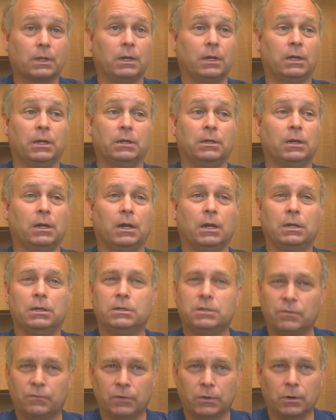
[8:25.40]
and
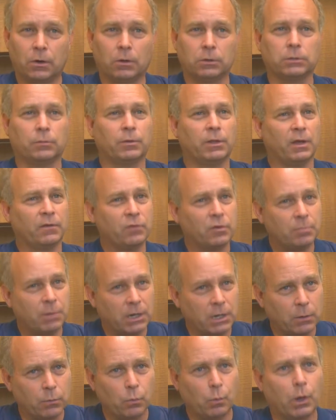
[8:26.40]
difficult, and with
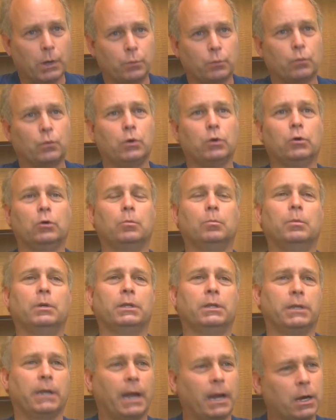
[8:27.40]
everybody in one room
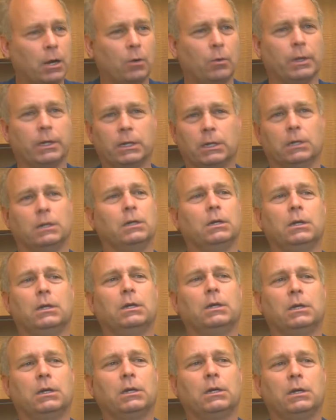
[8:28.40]
and the echoing, and
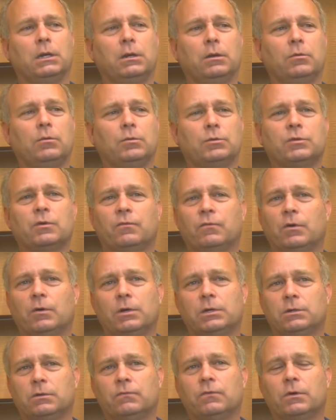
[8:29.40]
it was a
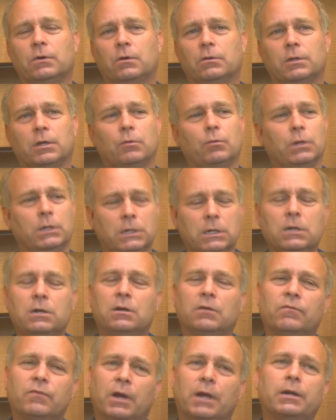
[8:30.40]
very difficult thing. We
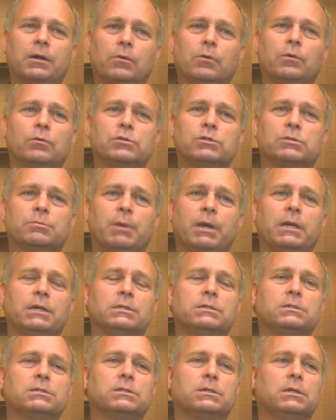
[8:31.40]
needed to find our own
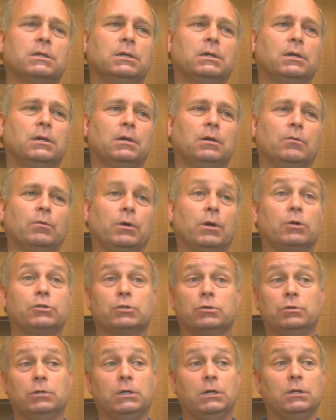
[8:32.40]
space. We
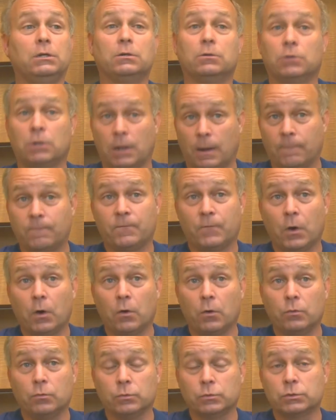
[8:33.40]
also needed to hook up
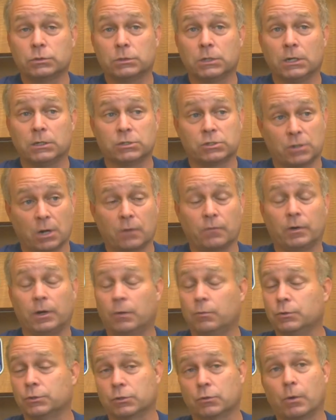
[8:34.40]
phones, and
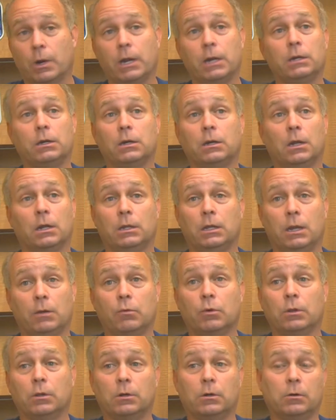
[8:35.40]
SovereignNet was great, and they
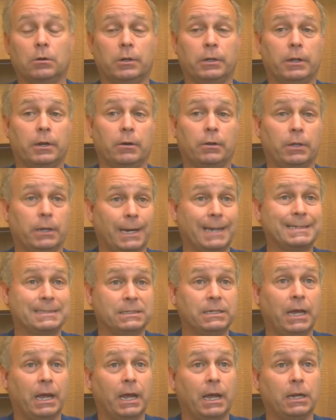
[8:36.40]
were literally there the
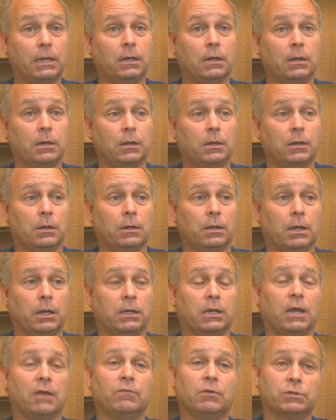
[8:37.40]
next day
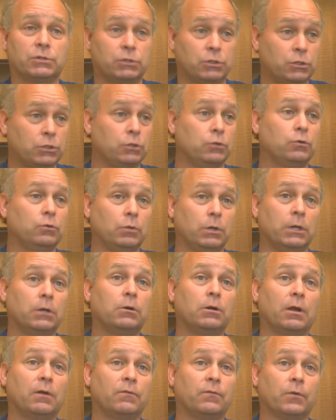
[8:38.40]
and gave us 2
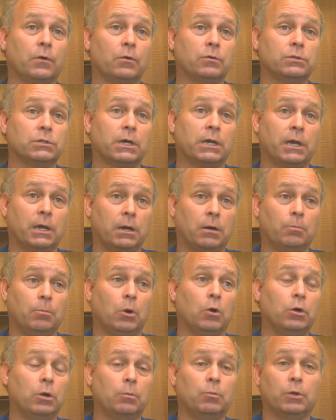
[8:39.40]
internet phones. I had a
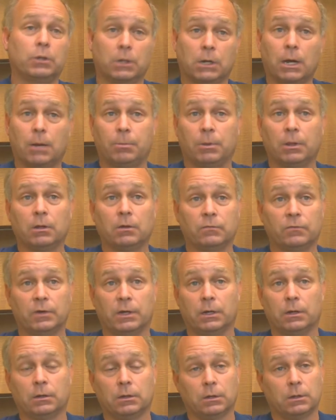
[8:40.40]
modem with a couple
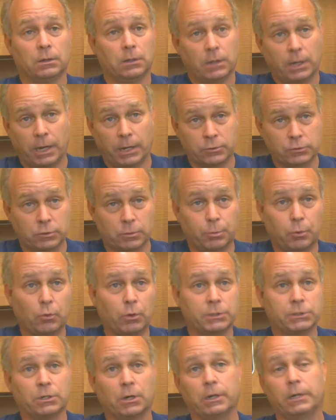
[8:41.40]
of extra
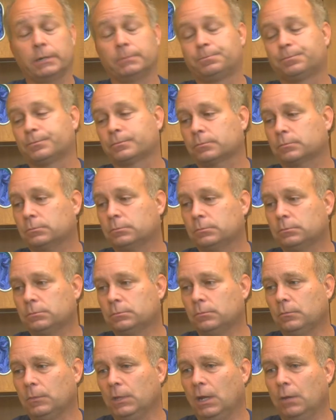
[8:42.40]
ports on it,
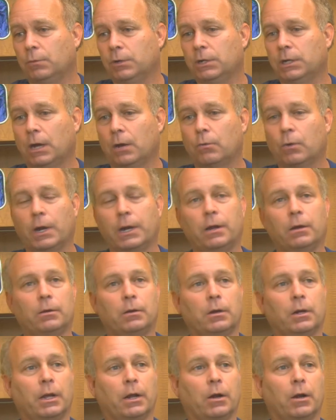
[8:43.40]
and we got
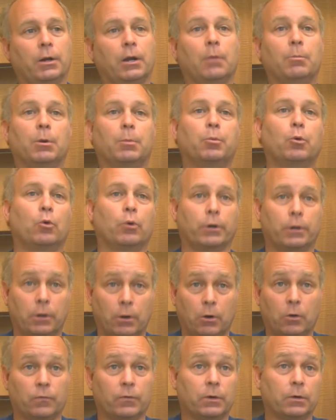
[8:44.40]
our number ported
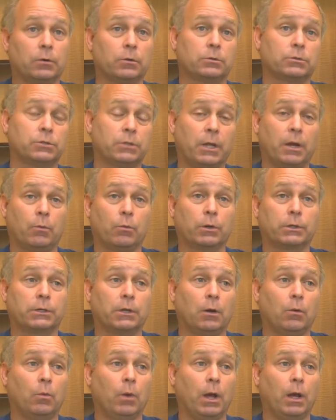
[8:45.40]
over, so that worked
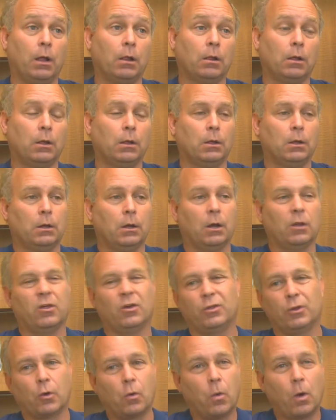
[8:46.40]
out well,
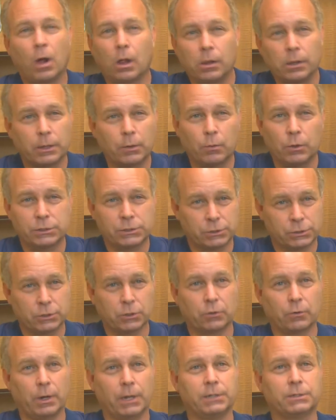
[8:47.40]
although the quality wasn't
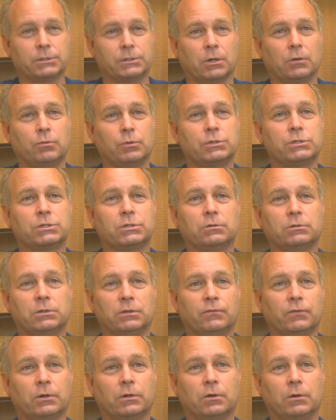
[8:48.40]
so great, so it was still
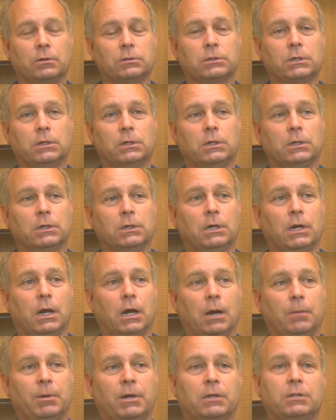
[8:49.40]
difficult.
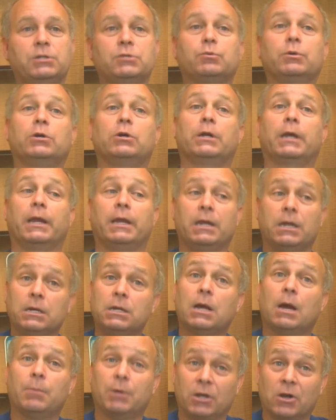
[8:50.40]
But at least we could get
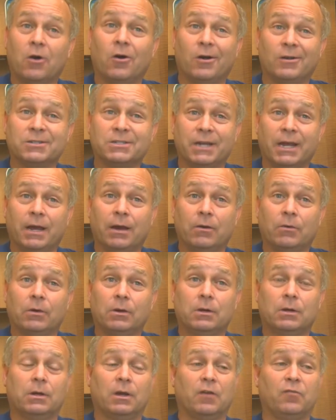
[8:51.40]
incoming calls now
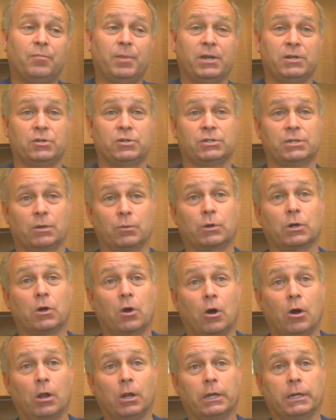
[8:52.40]
of patients that were
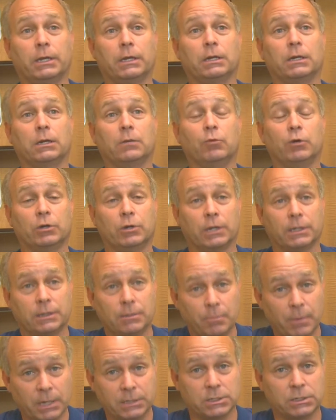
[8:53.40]
calling, and we could get
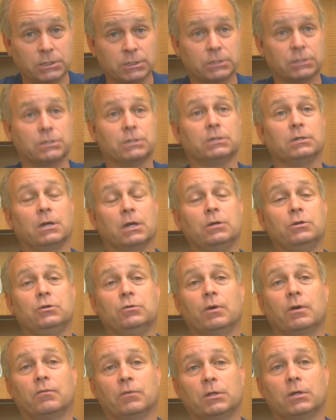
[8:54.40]
the messages and
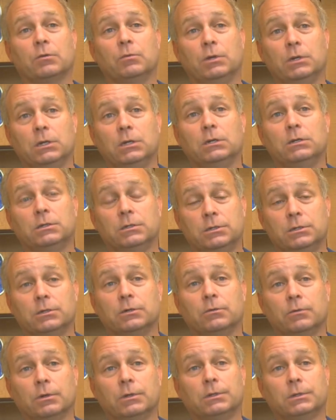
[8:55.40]
do everything we needed to
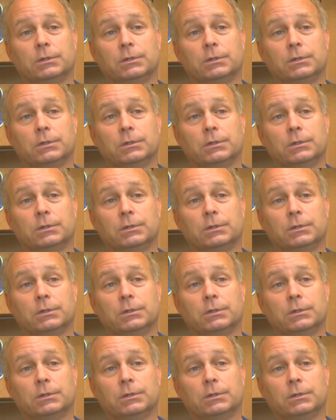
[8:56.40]
do.